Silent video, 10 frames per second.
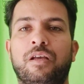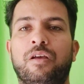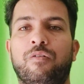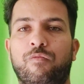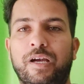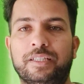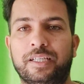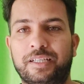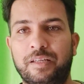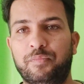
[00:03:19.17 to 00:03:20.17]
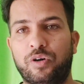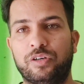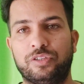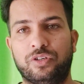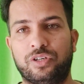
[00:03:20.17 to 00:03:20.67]
via the clip on
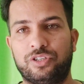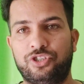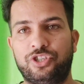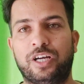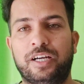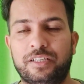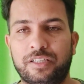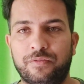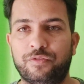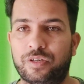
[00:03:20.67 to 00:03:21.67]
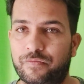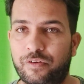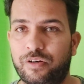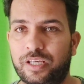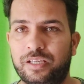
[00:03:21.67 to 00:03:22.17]
your shirt. If you are
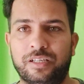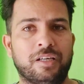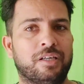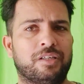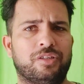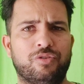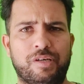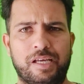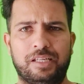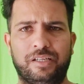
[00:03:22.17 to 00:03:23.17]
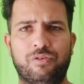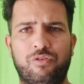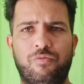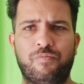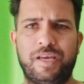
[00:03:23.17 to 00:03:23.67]
vlogging, you can go
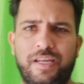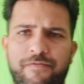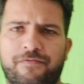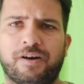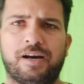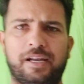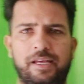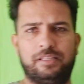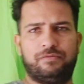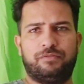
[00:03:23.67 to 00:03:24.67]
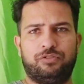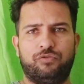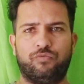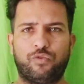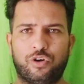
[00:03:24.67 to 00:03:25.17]
many far as you
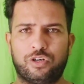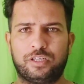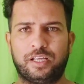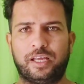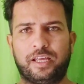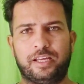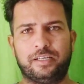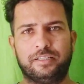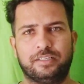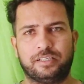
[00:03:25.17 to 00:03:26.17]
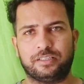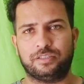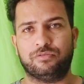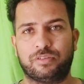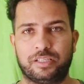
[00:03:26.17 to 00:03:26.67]
want, and
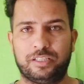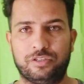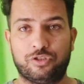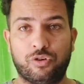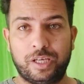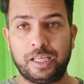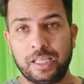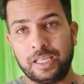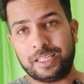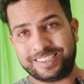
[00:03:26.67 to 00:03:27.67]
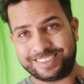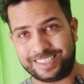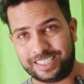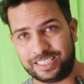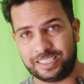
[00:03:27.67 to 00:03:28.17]
you can enjoy
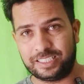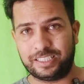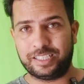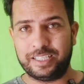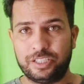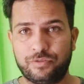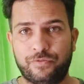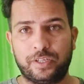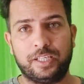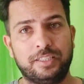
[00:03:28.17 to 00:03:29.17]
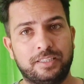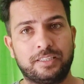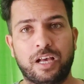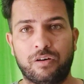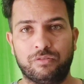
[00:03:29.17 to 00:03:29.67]
the glitch free
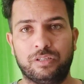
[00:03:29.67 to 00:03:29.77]
sound.